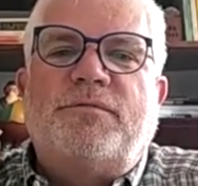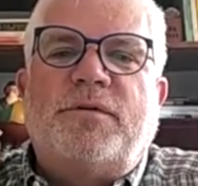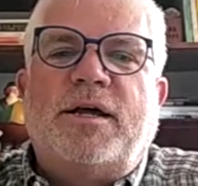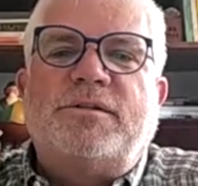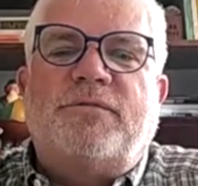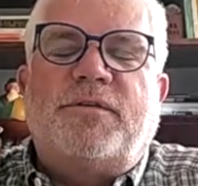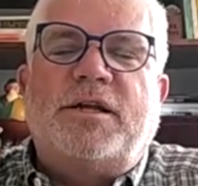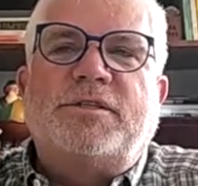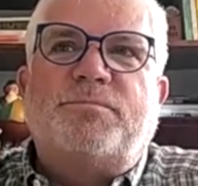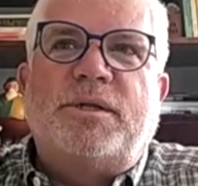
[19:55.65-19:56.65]

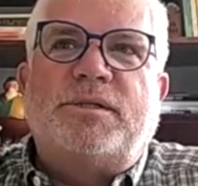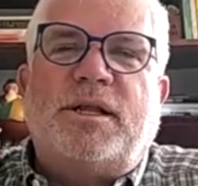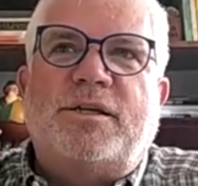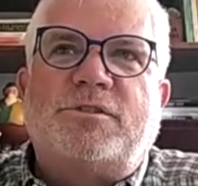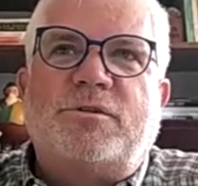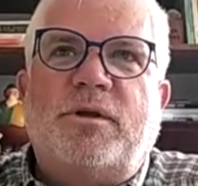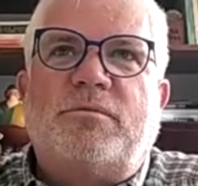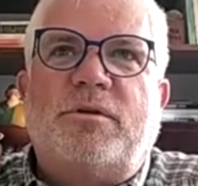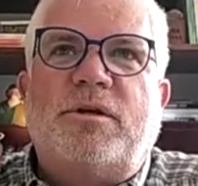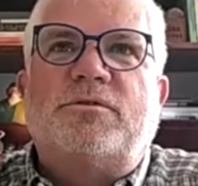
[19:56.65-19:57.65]
I'd spent the last
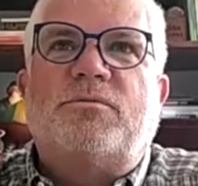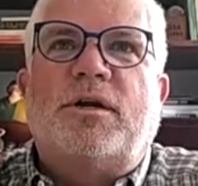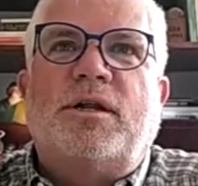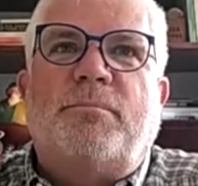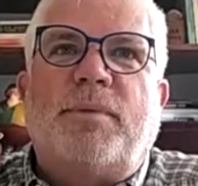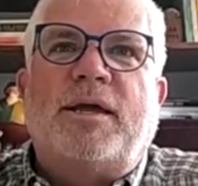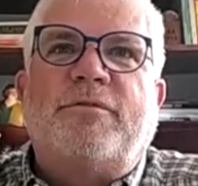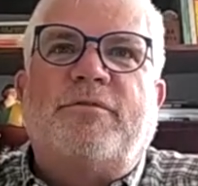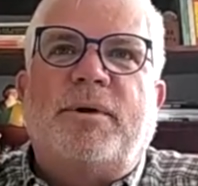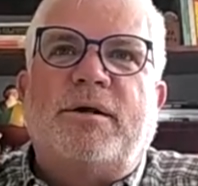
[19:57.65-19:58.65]
23 years working at Bank
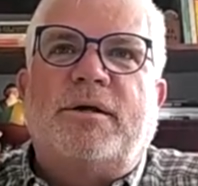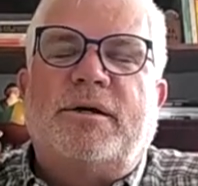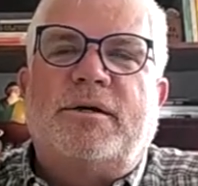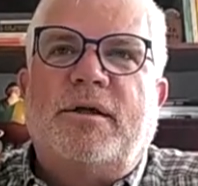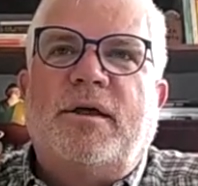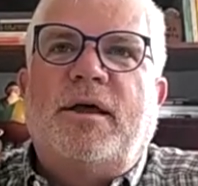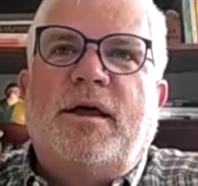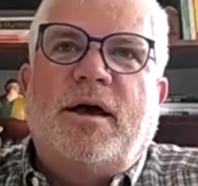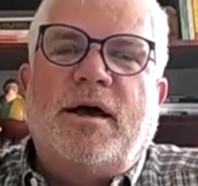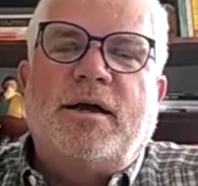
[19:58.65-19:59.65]
of America,
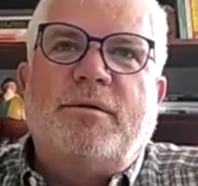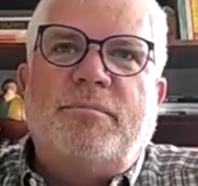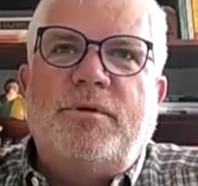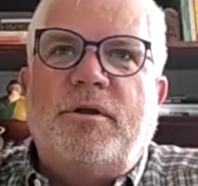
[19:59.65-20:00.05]
I could,